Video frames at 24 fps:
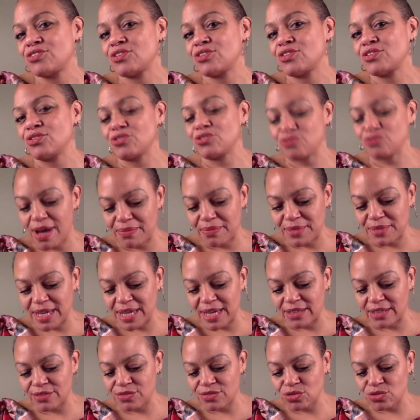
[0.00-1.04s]
you dropped
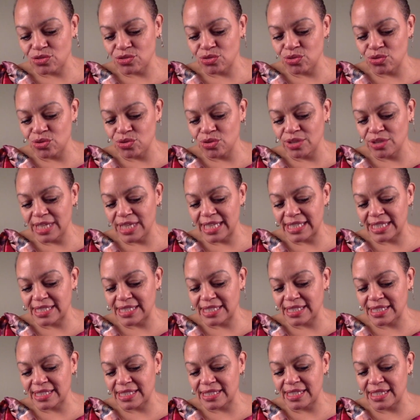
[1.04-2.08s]
out of school at
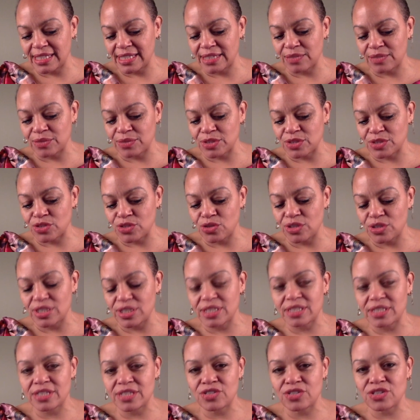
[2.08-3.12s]
16. It was your
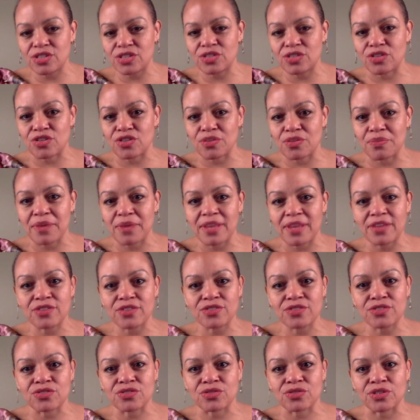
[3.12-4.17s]
decision or your
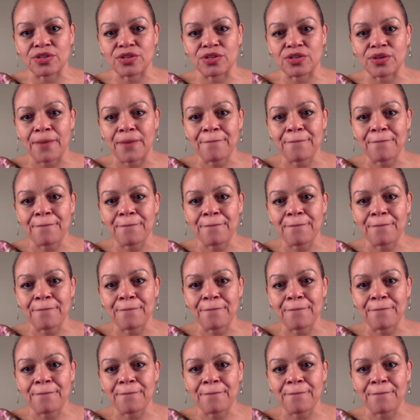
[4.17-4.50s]
mother's or